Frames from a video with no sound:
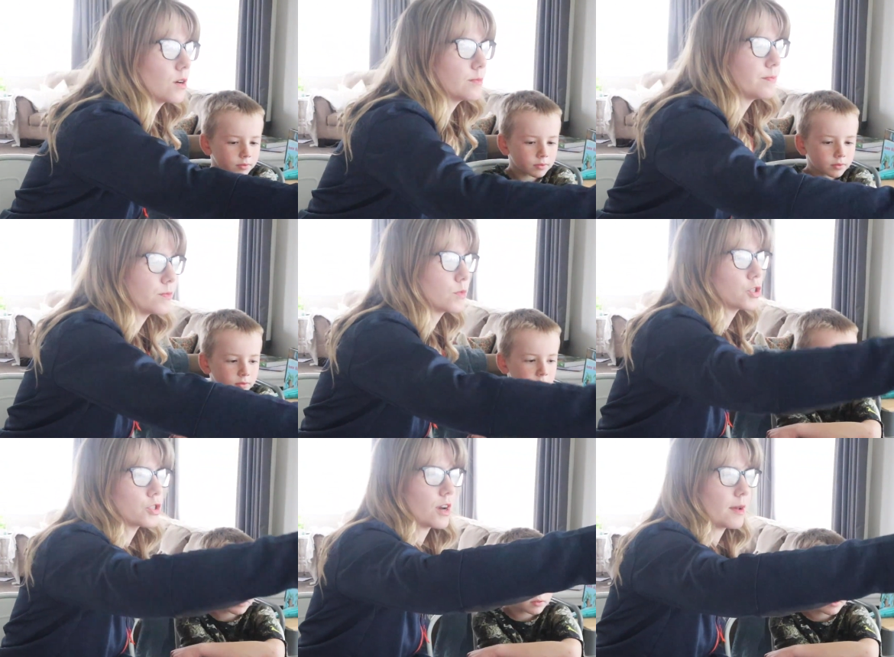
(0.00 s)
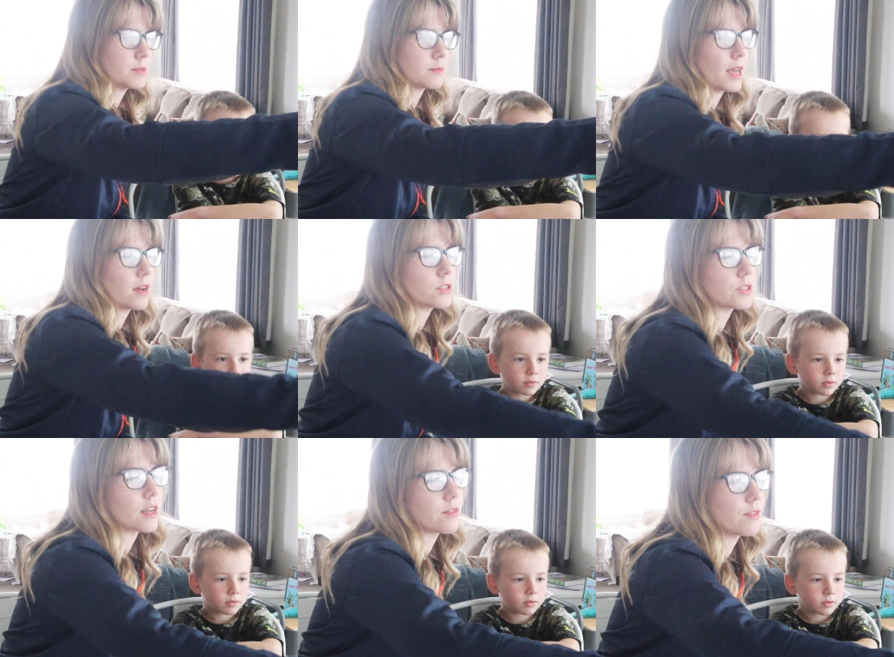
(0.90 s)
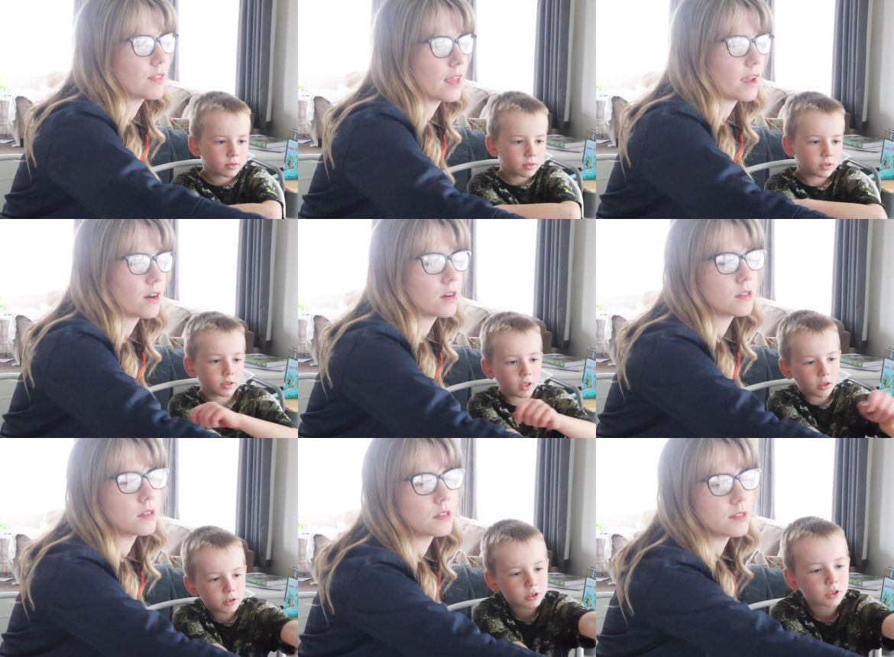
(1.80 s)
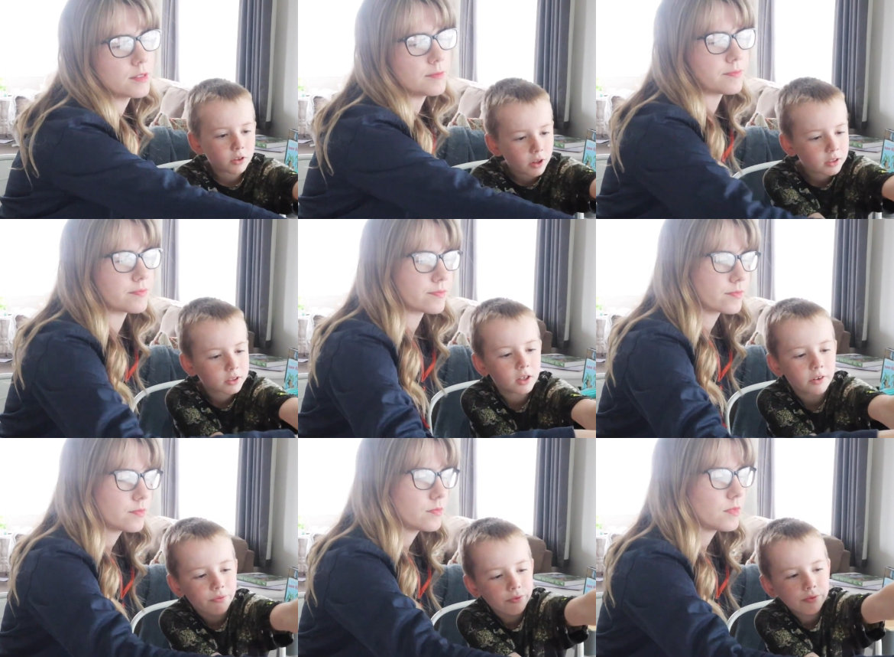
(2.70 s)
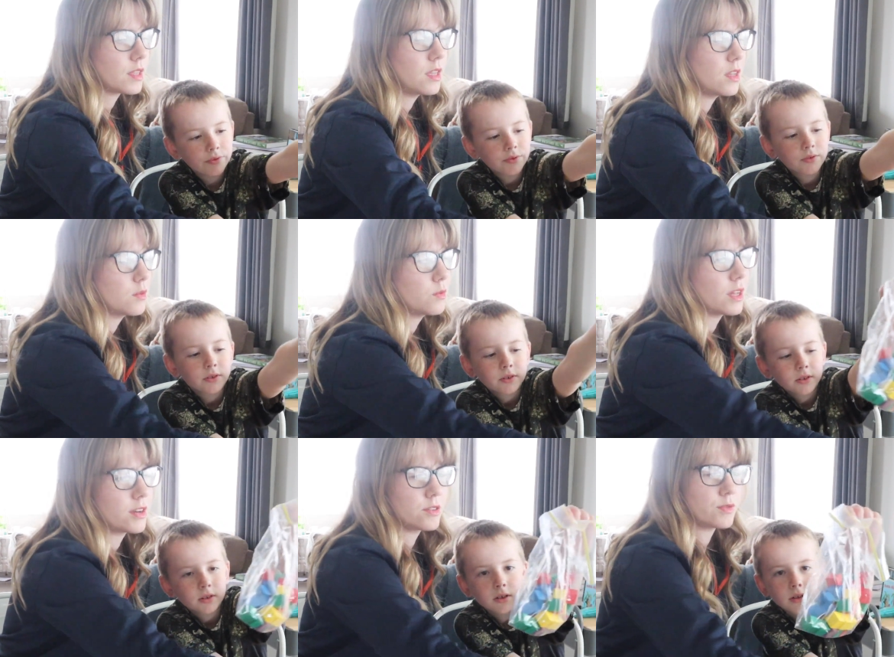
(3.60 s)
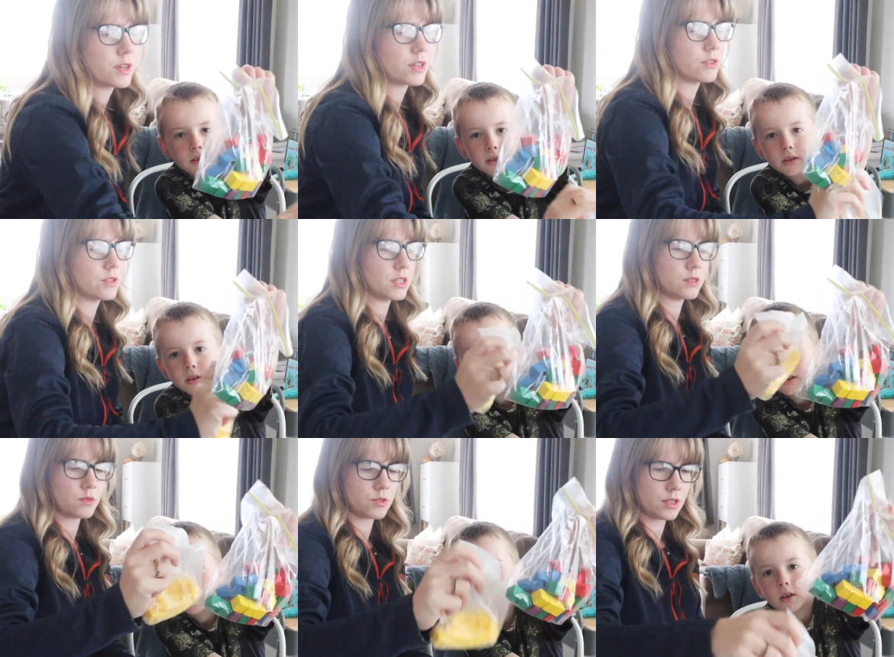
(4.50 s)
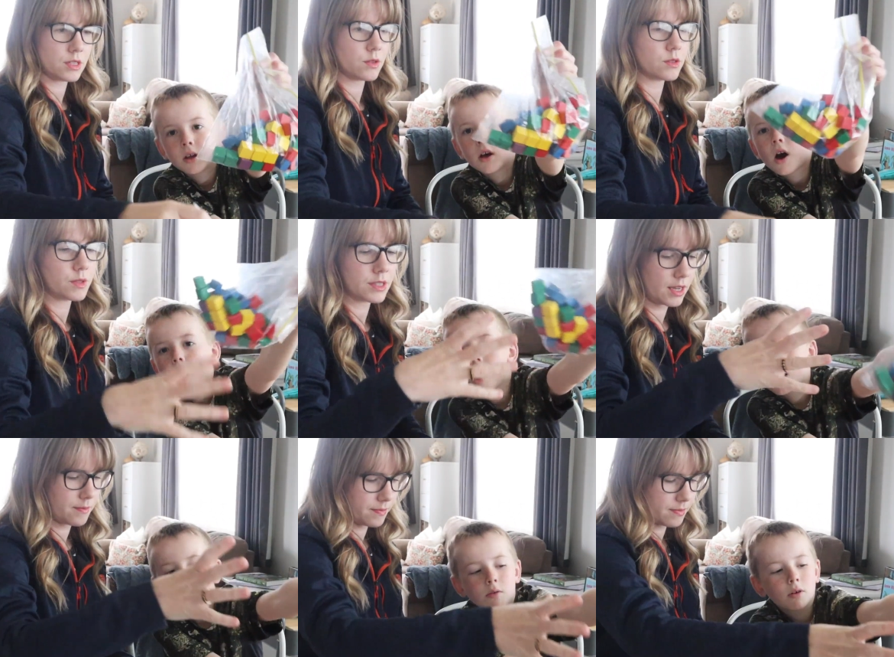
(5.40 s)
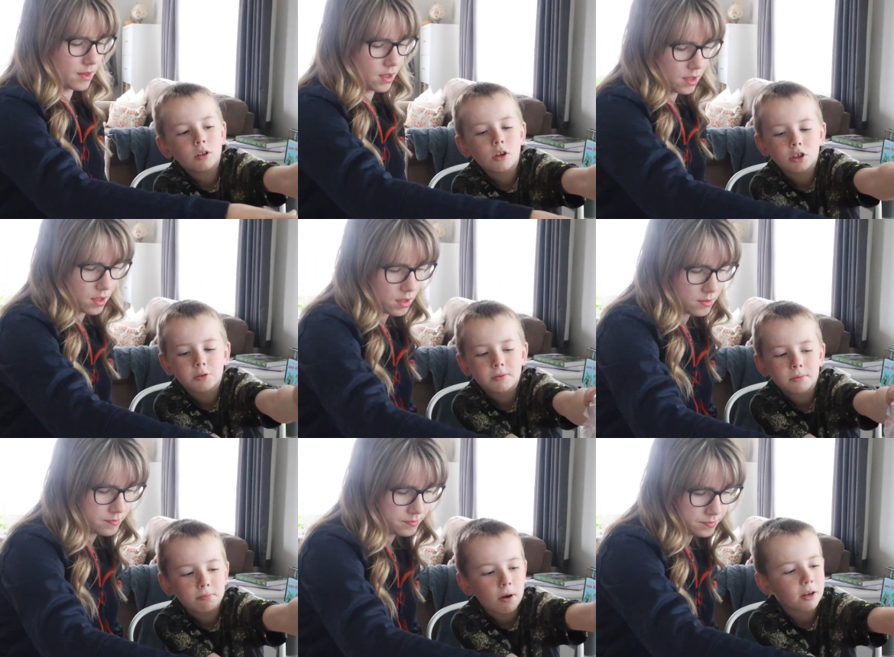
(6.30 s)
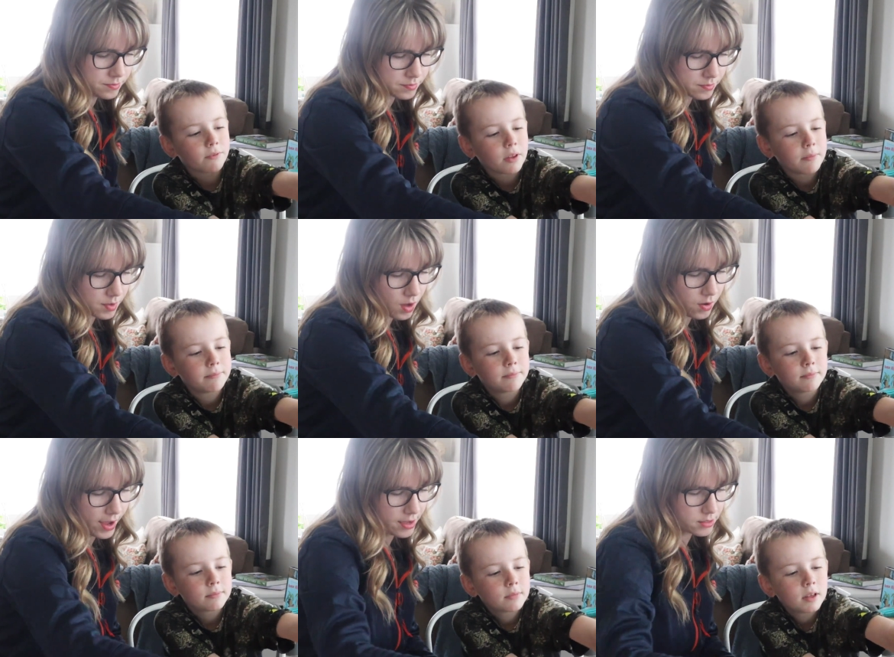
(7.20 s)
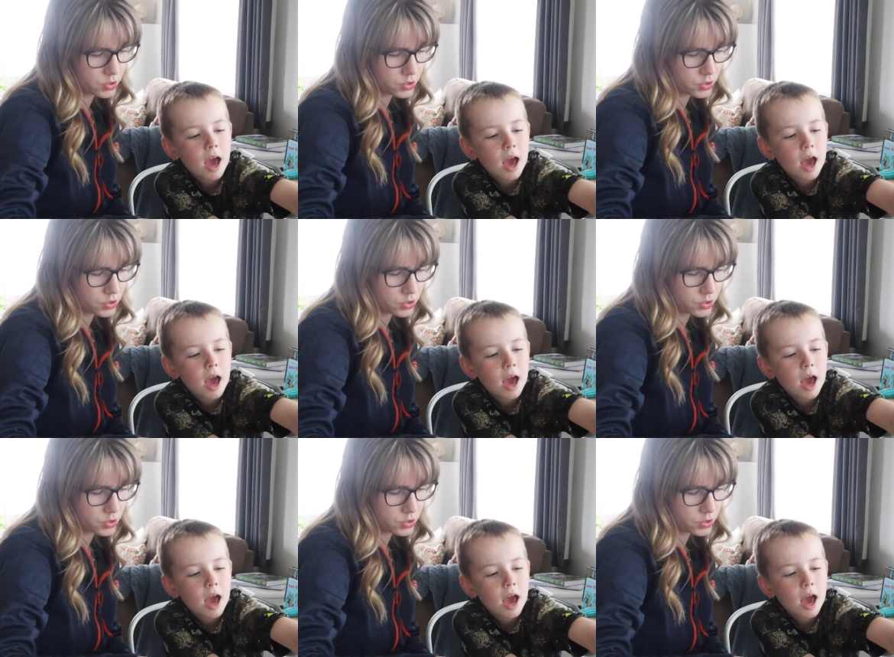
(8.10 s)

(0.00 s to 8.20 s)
Speaker 1: so I'll just grab some counters out of there.
Speaker 2: Counters on that side.
Speaker 1: Well, I don't know if we're going to use these ones or these ones. We'll see. Oh,
Speaker 2: yes.
Speaker 1: Money. Okay,